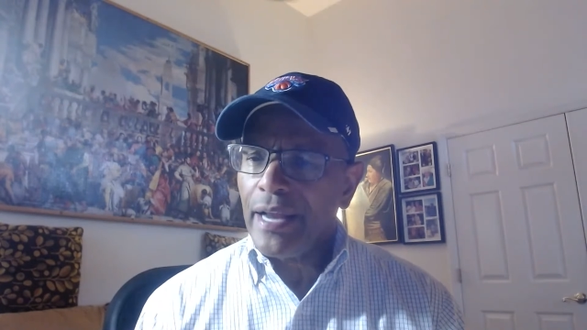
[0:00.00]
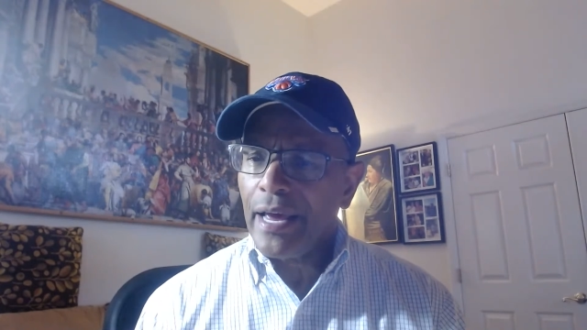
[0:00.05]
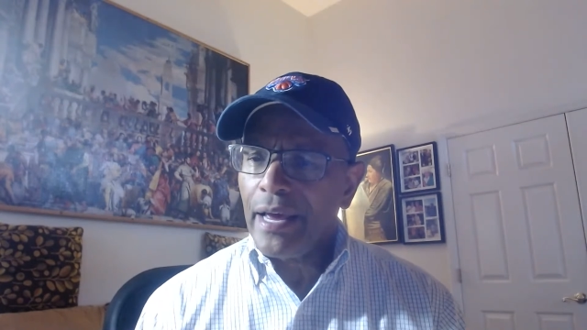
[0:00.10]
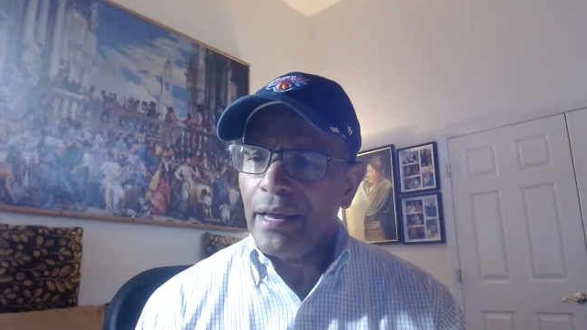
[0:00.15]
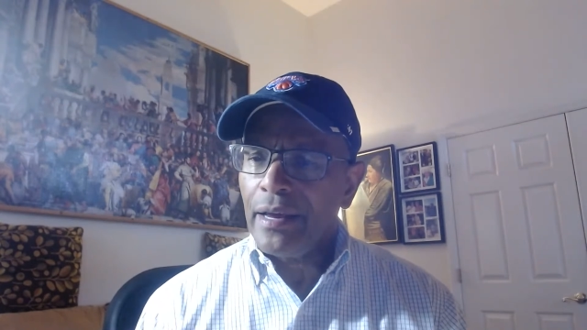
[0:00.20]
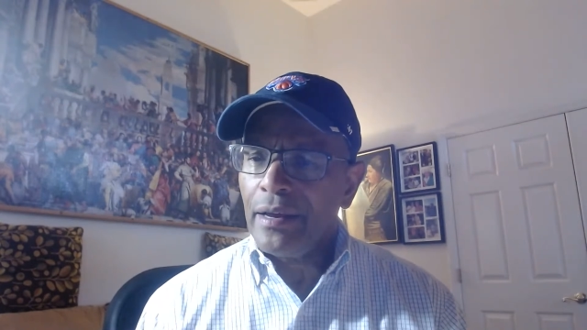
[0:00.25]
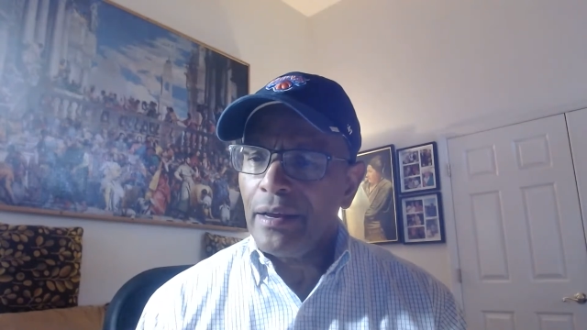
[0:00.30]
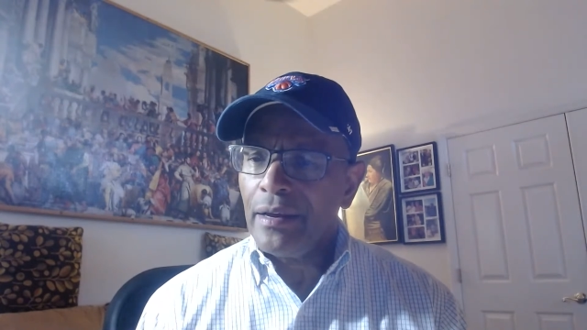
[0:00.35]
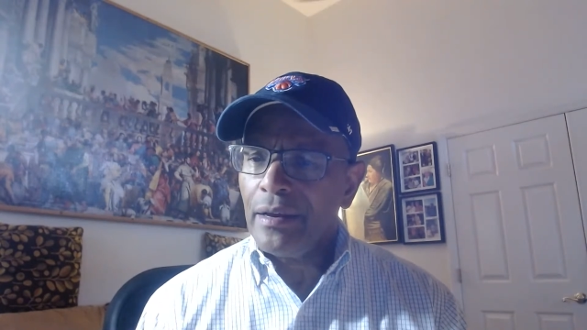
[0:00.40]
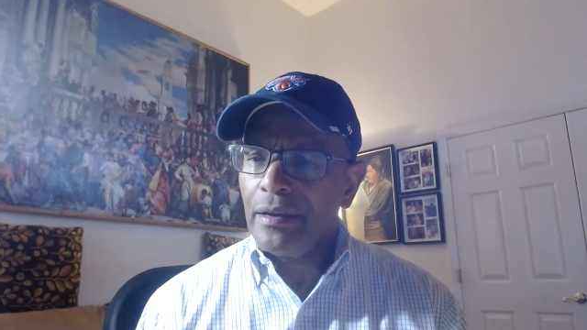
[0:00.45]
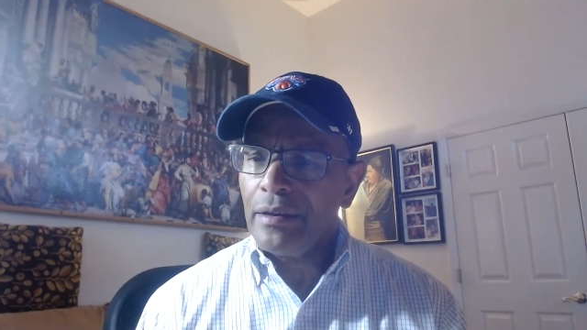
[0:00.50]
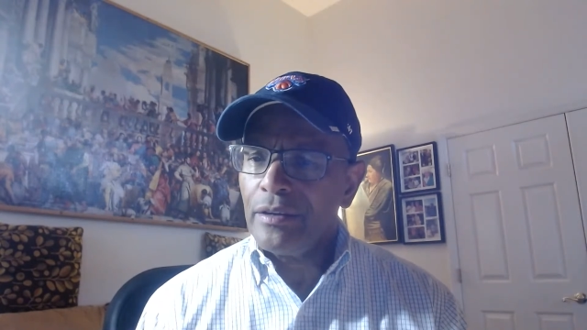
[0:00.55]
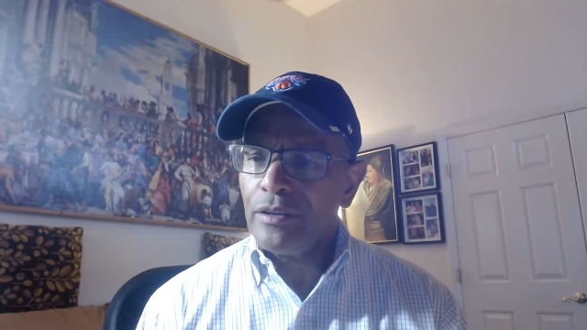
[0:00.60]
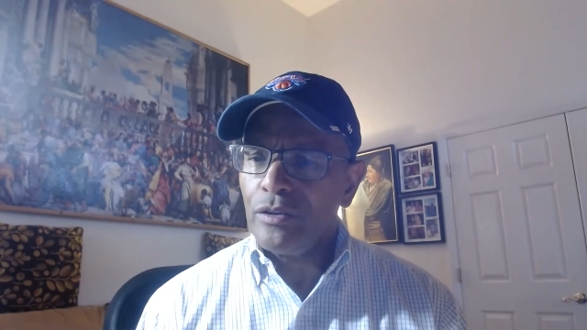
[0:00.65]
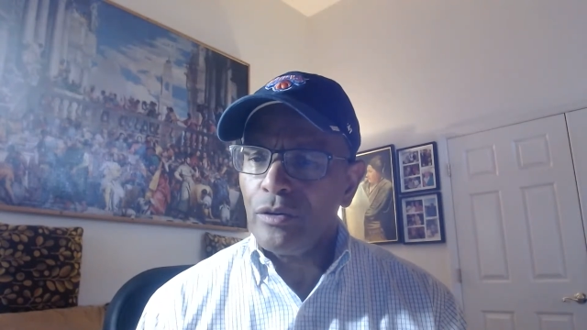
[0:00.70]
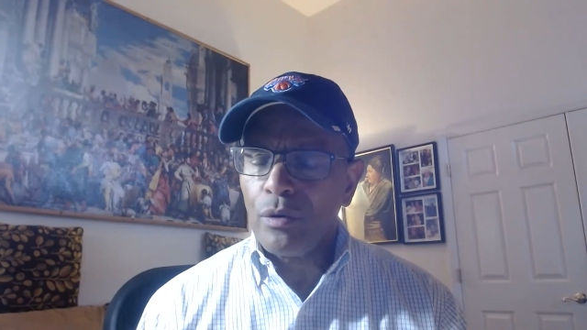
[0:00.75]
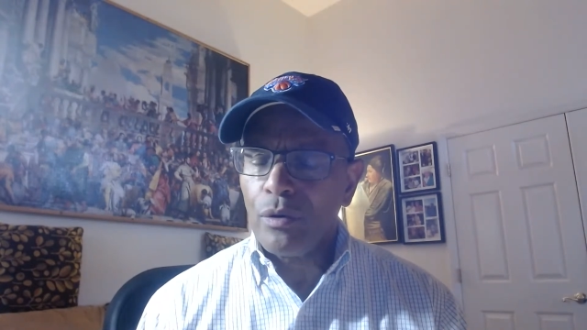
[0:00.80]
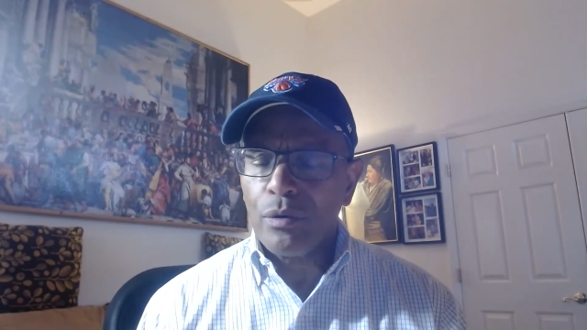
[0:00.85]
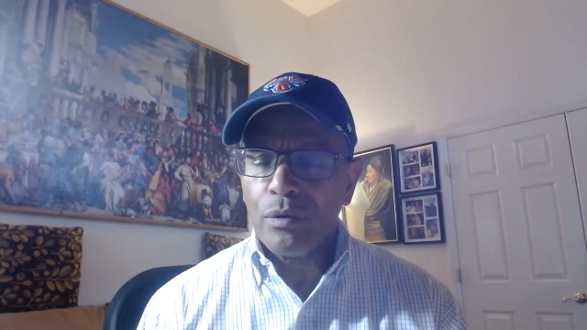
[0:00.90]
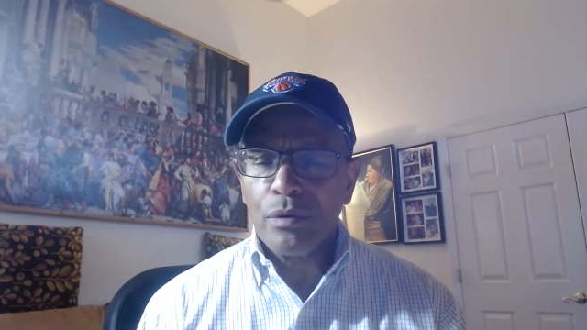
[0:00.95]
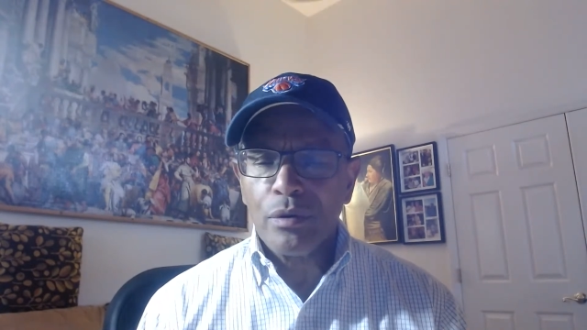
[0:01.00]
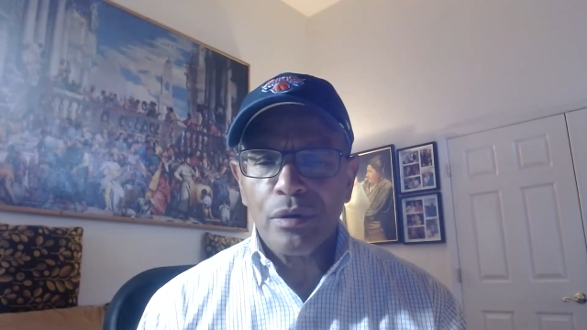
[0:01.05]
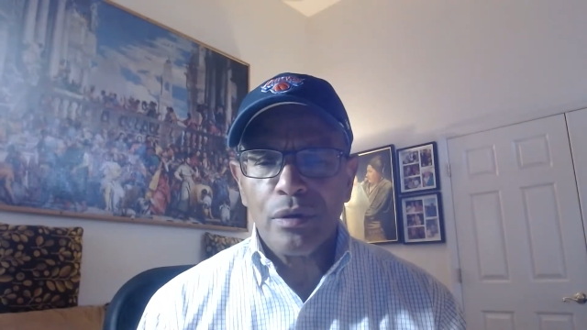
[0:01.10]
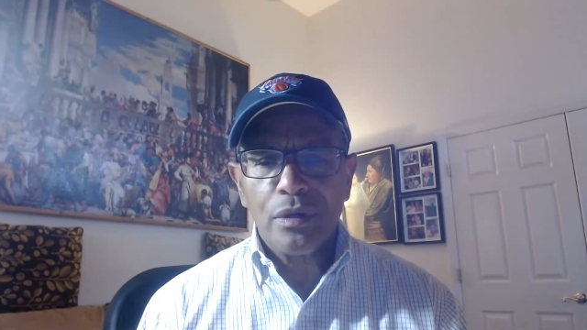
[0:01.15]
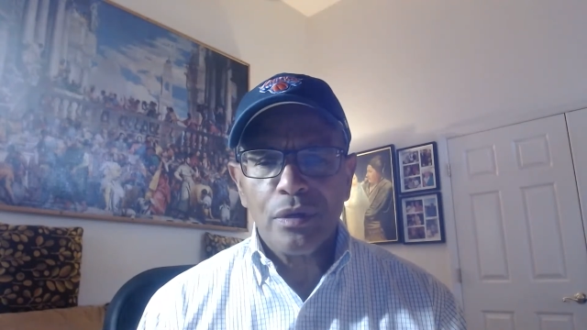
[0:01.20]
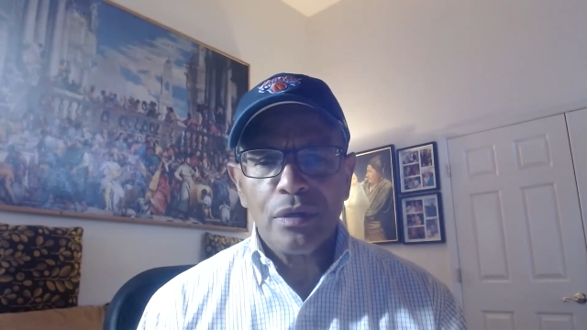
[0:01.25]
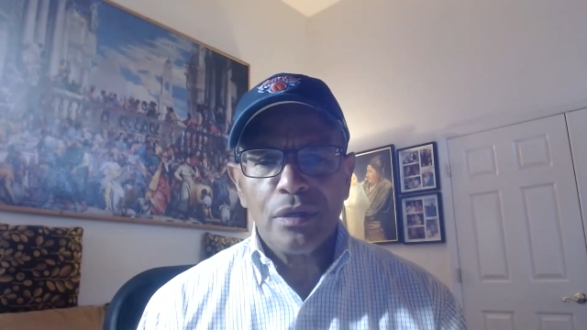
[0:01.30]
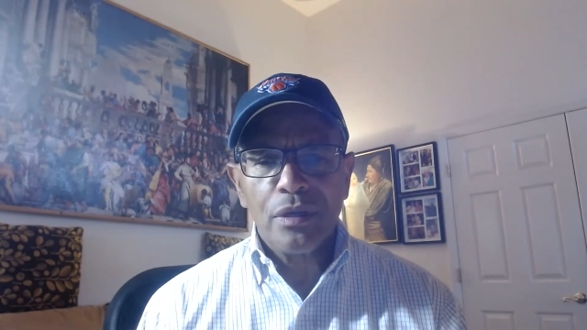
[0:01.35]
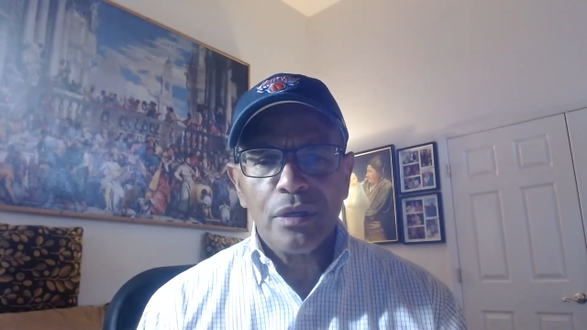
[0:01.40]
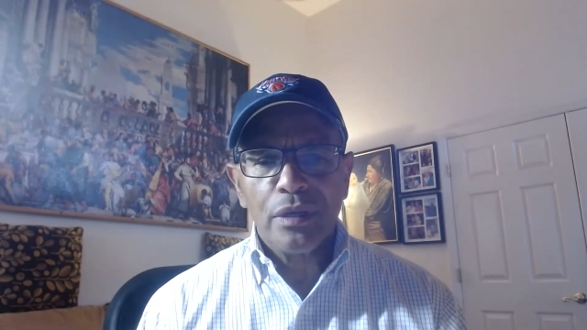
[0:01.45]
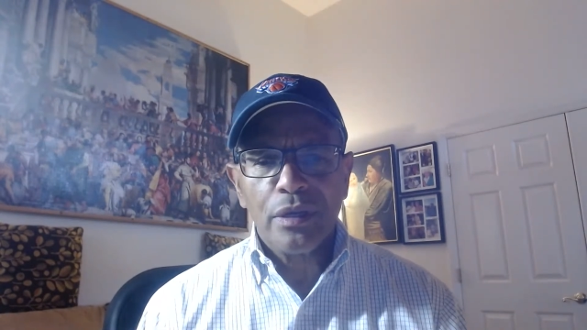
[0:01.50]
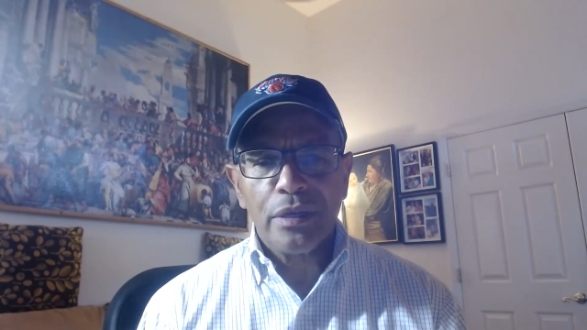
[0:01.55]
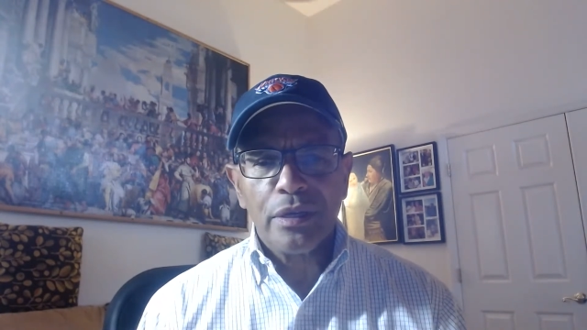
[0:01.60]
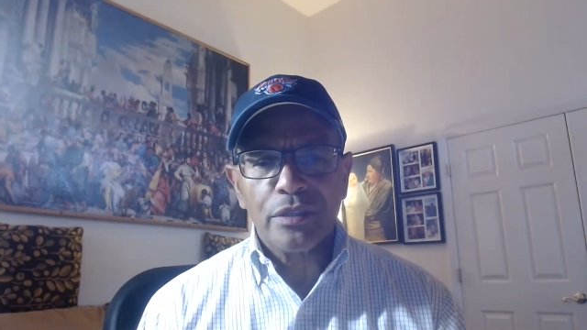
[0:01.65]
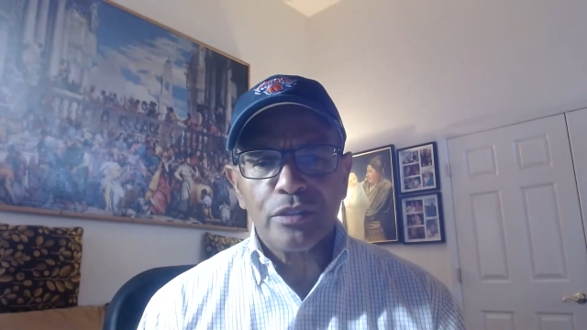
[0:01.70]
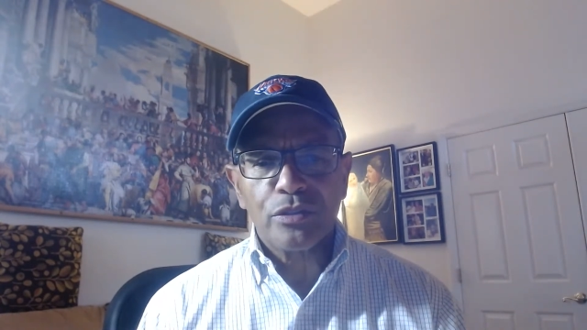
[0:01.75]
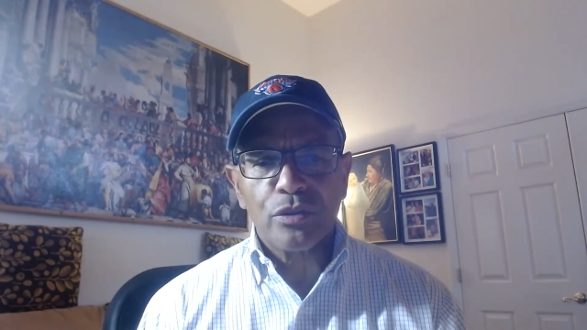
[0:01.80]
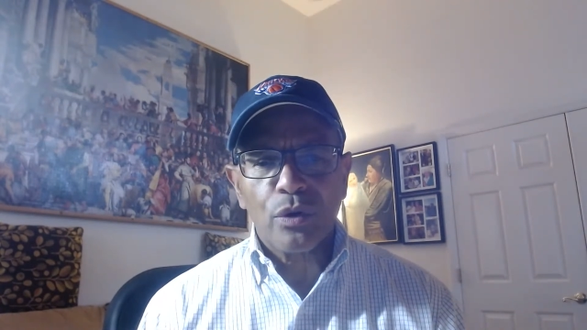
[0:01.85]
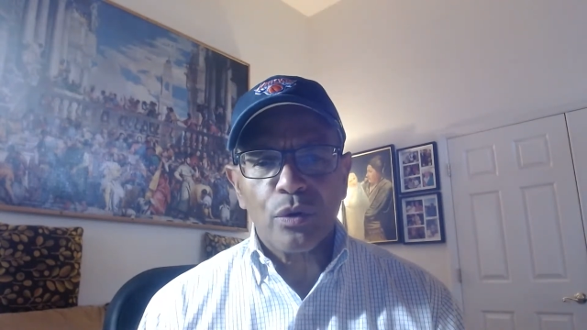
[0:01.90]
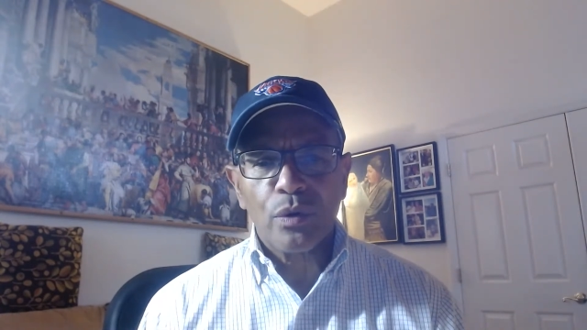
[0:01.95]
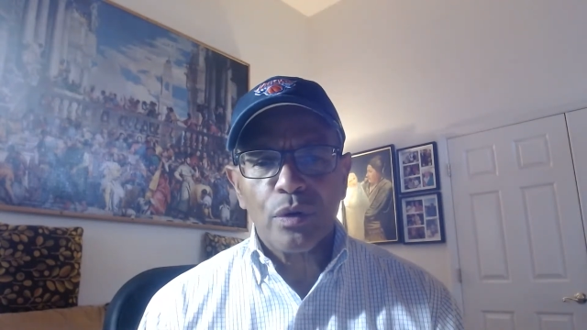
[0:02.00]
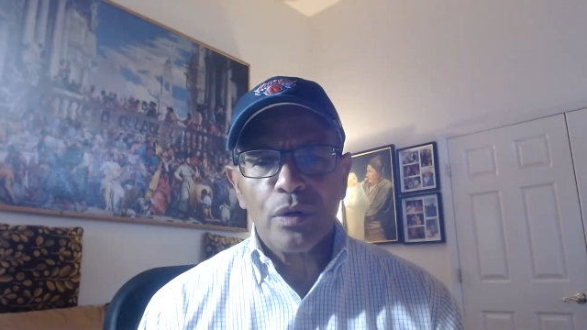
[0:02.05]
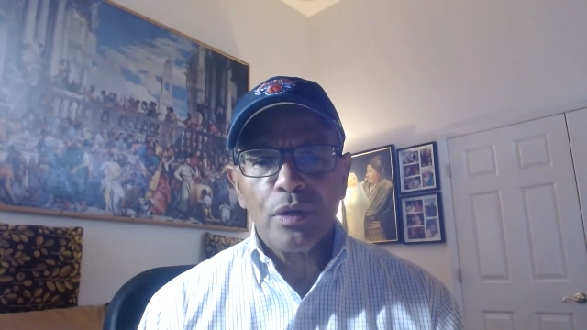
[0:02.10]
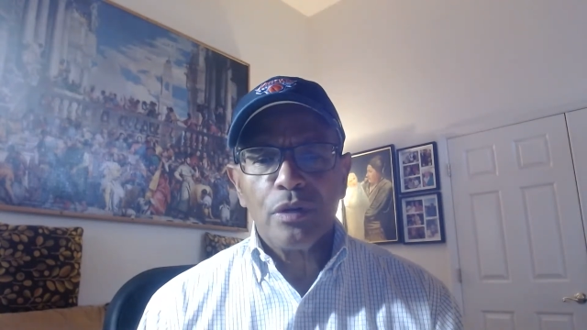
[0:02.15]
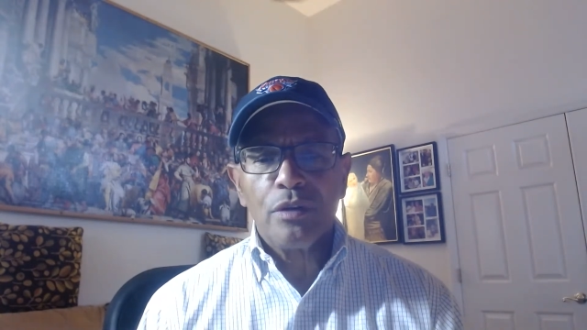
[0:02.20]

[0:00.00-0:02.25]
it, And so,